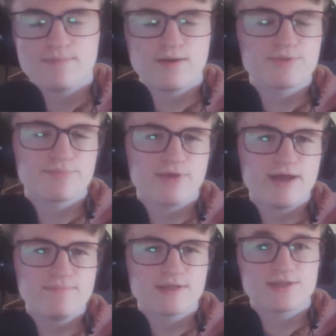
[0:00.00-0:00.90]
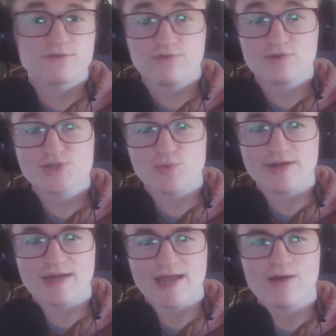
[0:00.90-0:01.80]
But with Pride Month in full
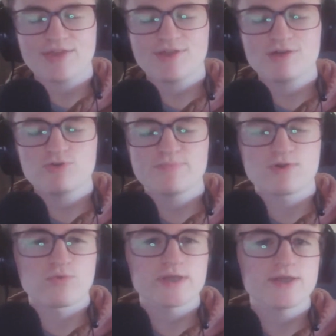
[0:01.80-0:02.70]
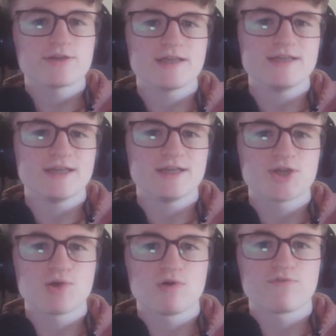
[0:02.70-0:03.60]
swing now, I thought it would be a really good idea to
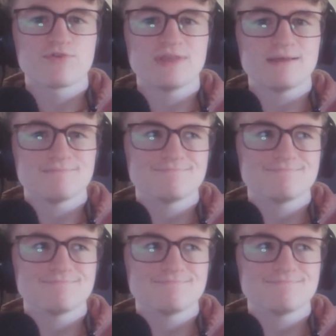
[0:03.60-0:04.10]
go over the